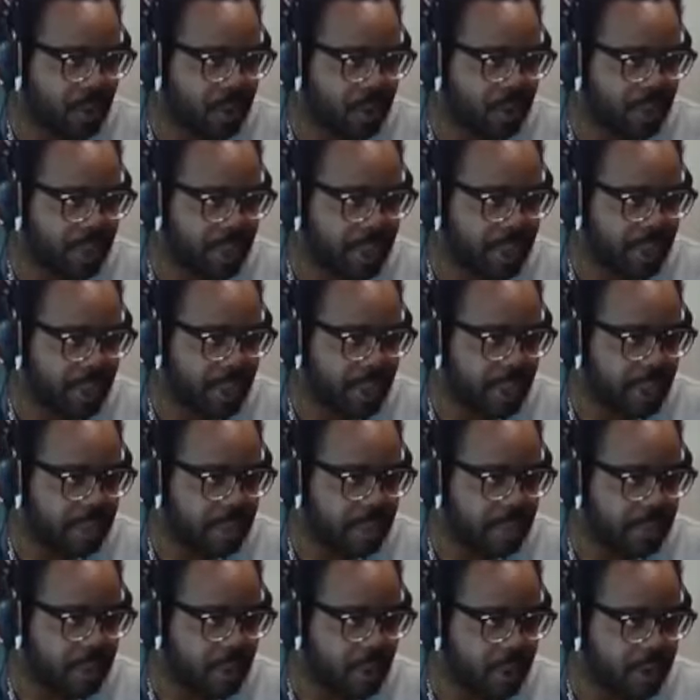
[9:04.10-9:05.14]
where the
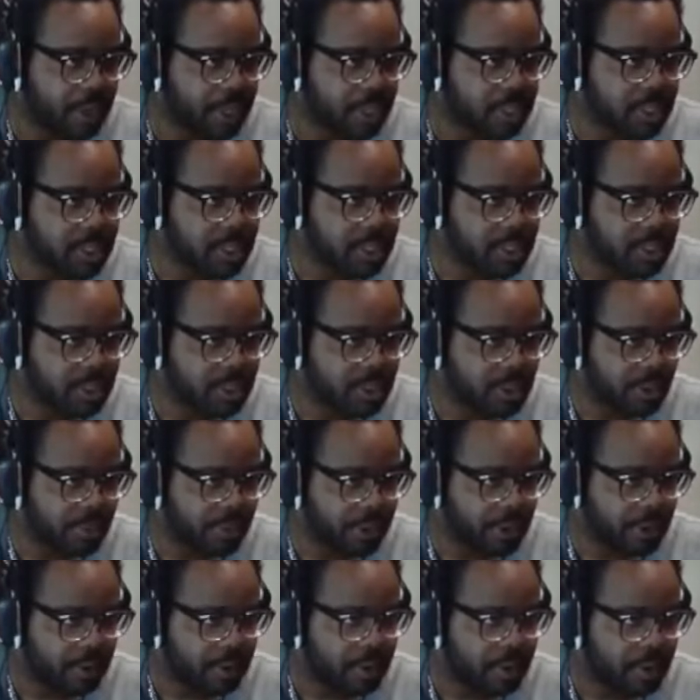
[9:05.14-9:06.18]
mid barrel is,
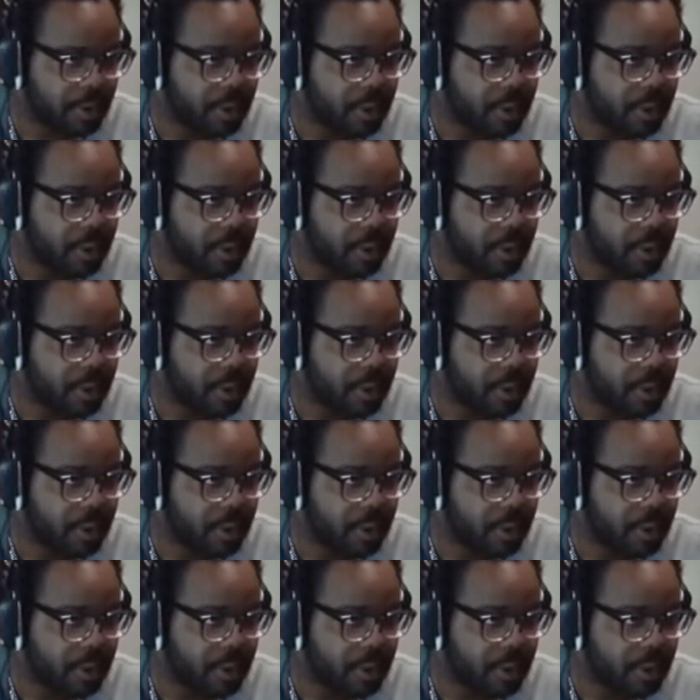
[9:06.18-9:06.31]
right here,